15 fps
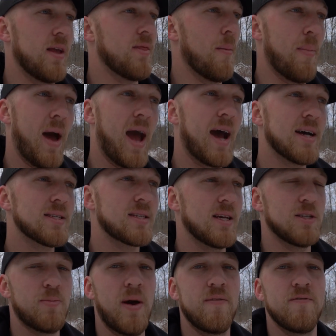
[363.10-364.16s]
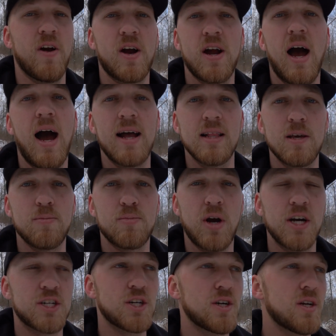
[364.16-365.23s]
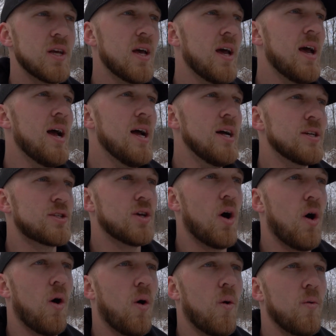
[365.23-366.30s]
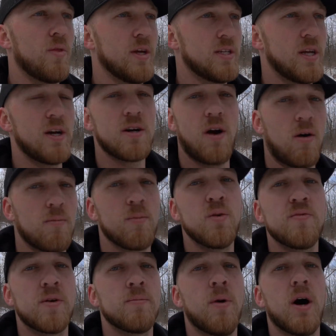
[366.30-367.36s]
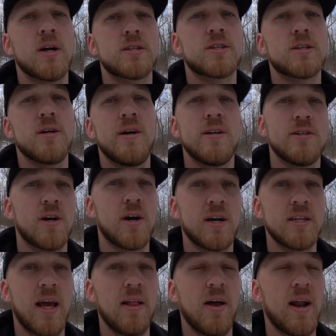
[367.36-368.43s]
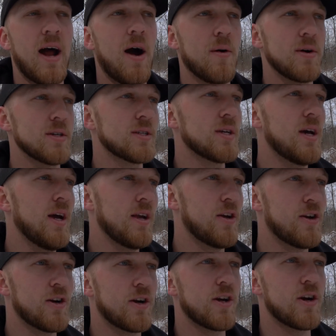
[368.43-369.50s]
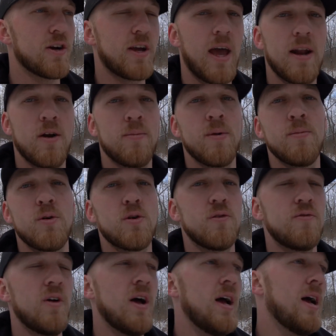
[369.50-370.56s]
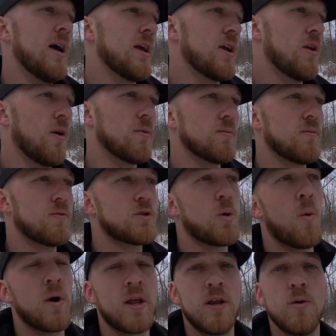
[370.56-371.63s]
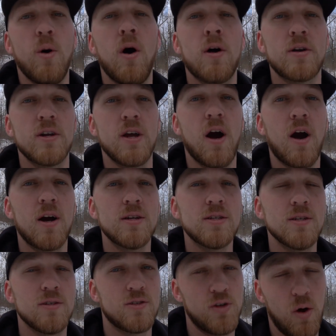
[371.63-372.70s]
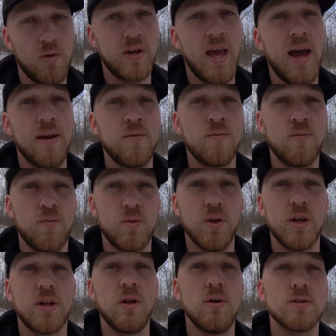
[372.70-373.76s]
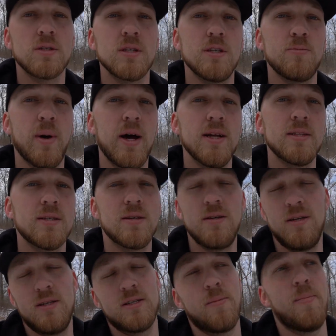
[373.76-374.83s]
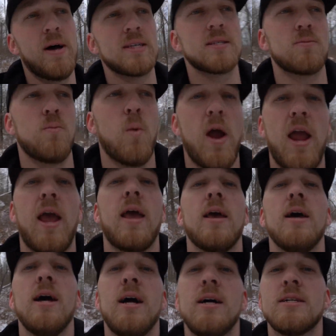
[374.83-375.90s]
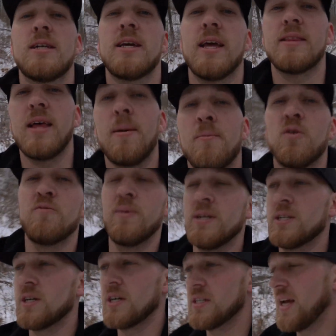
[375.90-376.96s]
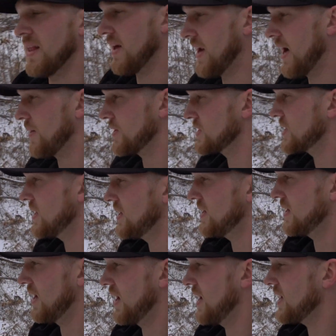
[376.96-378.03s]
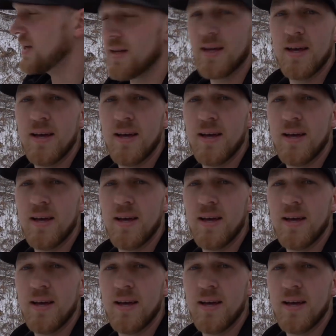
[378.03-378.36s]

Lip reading: in the past has been very highly pressured. So the deer aren't moving much during daylight hours. You're getting them to move, you know, 20 to 100 yards. So getting really close to these beds is the best way to get that movement during daylight hours. All right.